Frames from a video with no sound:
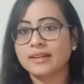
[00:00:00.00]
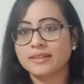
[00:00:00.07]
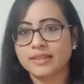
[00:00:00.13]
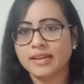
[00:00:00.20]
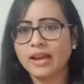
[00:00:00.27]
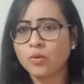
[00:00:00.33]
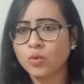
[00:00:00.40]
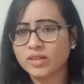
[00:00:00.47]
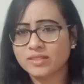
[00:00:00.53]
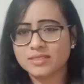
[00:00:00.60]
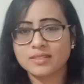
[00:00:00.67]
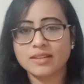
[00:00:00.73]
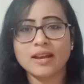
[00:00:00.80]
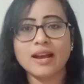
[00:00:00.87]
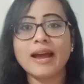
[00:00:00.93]
what is
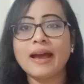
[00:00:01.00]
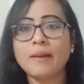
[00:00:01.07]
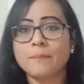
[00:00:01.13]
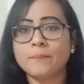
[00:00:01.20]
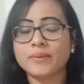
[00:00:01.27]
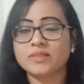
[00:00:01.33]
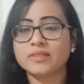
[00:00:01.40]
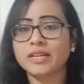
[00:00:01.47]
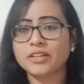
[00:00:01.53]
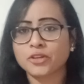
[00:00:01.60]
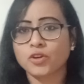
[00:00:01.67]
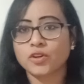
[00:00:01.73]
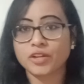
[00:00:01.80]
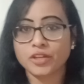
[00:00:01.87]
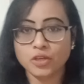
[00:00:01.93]
the app that
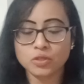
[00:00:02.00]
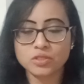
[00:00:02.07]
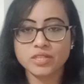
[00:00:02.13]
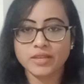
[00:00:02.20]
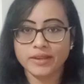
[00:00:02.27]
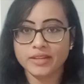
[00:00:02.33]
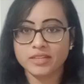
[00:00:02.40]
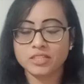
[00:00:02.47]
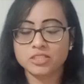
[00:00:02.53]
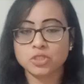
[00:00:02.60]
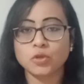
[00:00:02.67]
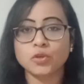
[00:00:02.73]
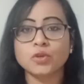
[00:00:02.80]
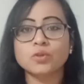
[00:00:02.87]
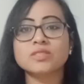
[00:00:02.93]
you're using it. So
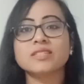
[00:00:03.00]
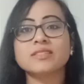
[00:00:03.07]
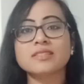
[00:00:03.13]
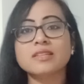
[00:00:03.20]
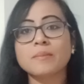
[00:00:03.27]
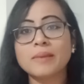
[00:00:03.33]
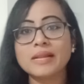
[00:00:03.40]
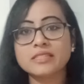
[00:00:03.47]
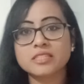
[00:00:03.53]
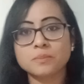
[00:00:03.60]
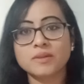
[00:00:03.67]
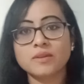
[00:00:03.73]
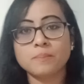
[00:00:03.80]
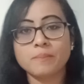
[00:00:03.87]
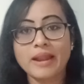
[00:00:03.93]
use it in a
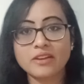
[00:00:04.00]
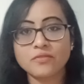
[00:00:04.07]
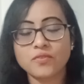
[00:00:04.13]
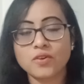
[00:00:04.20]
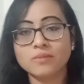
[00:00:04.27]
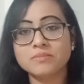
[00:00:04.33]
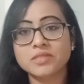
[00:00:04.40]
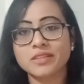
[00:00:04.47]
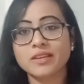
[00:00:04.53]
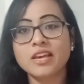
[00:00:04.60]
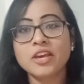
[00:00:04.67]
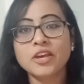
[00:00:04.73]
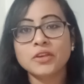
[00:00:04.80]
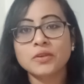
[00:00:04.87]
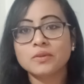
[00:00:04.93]
multiple platforms,
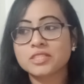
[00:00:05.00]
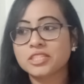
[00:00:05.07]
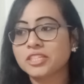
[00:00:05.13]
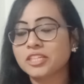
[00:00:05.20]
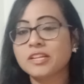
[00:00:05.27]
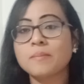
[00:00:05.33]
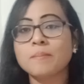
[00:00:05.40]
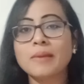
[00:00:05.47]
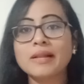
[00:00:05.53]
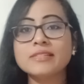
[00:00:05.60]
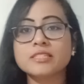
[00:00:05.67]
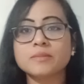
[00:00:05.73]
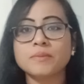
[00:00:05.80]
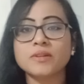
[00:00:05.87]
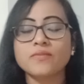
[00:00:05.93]
use it in a
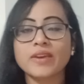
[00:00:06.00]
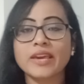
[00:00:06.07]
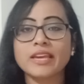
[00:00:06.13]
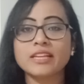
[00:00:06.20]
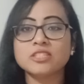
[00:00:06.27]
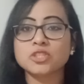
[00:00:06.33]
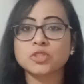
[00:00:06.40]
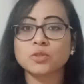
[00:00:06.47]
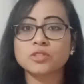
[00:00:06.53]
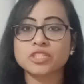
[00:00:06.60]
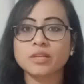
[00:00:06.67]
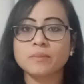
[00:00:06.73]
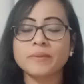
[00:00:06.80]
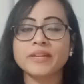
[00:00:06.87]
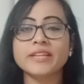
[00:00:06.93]
multiple way, in social
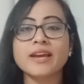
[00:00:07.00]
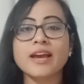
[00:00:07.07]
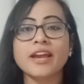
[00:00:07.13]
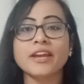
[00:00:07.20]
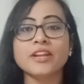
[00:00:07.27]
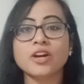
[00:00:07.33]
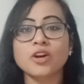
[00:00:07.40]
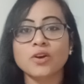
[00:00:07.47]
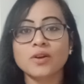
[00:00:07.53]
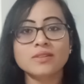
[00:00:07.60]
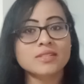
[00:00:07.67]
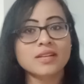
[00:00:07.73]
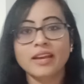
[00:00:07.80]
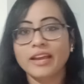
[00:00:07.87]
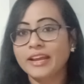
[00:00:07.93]
media,
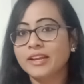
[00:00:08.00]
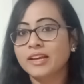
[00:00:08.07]
in a